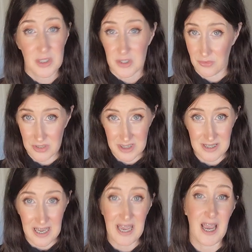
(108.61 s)
So for
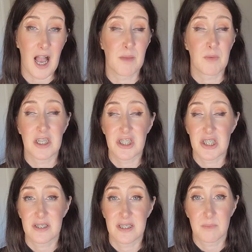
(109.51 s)
today, I'm going to
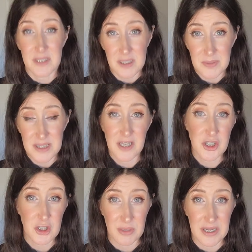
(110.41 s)
share some tips and
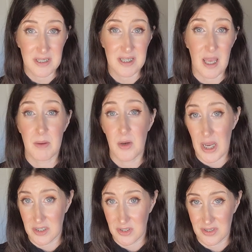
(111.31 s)
tricks about
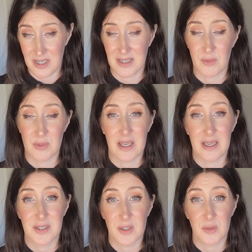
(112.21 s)
exercising with
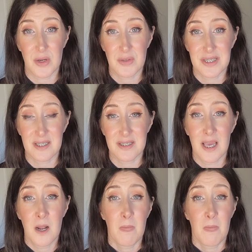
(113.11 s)
lichen sclerosis,